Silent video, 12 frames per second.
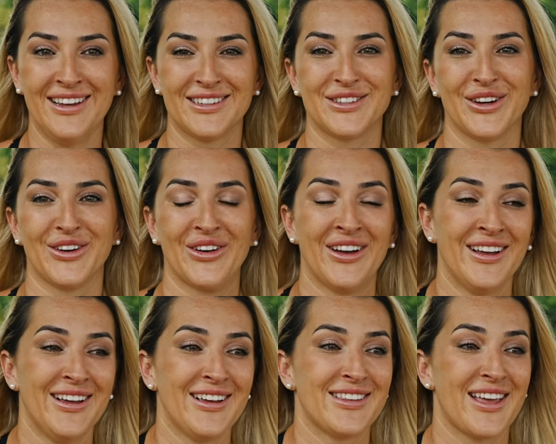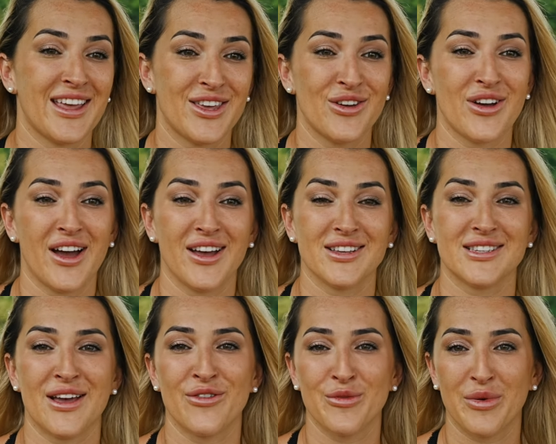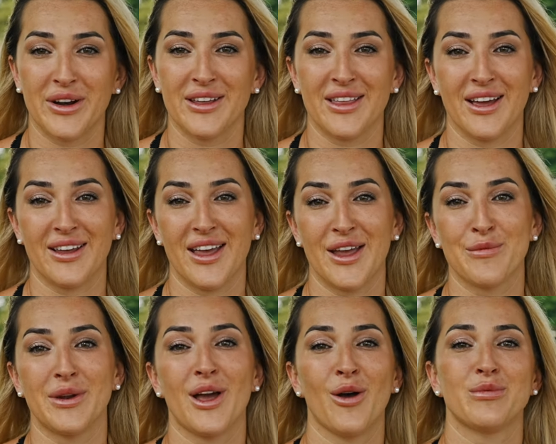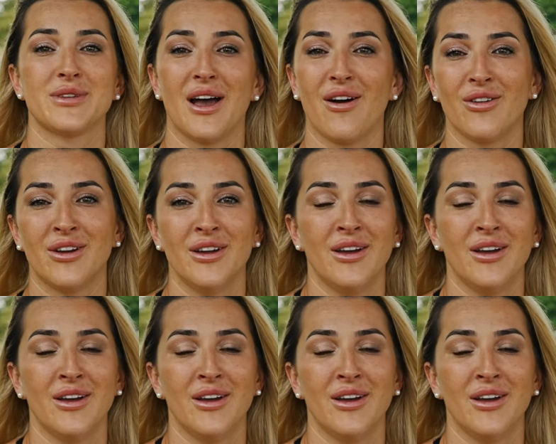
So thank you guys, everybody that came and helped out.